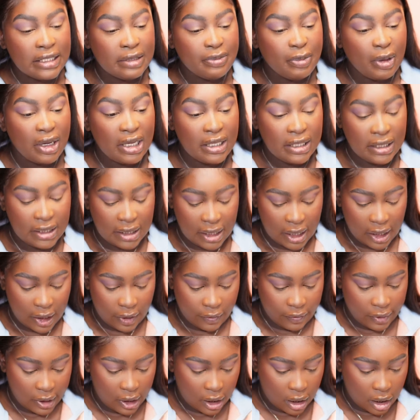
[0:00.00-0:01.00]
space
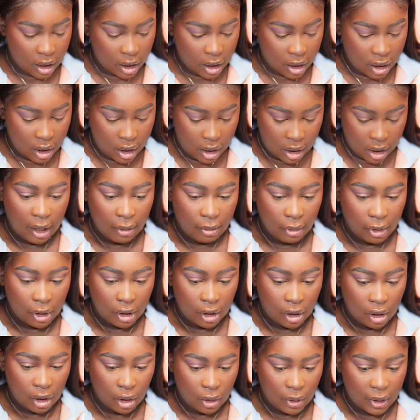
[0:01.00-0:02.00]
area, I'm going
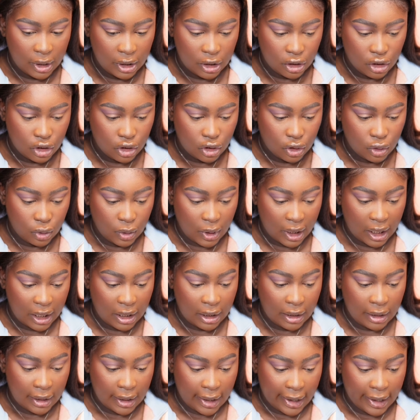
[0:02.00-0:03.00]
to go into a
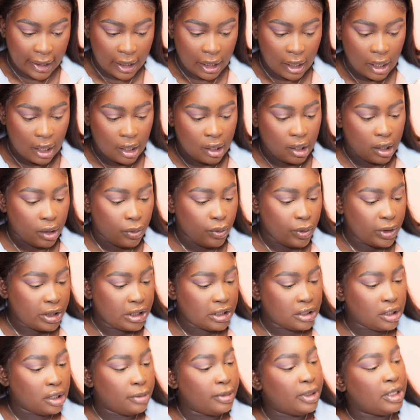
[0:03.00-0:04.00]
light colour, which
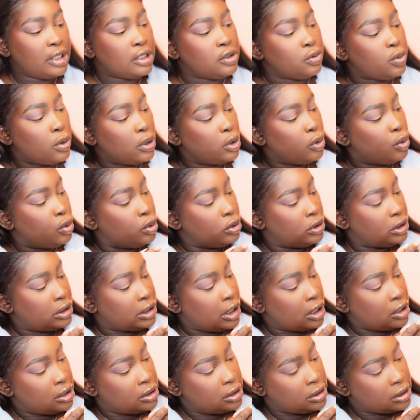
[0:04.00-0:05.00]
is going to be this one called
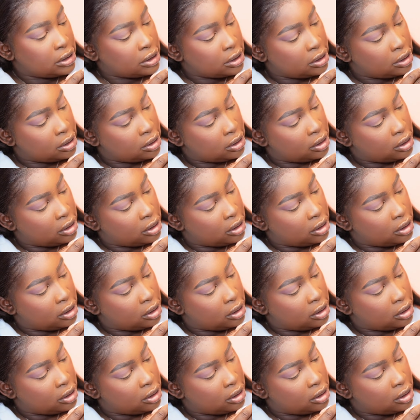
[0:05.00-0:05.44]
Dusk.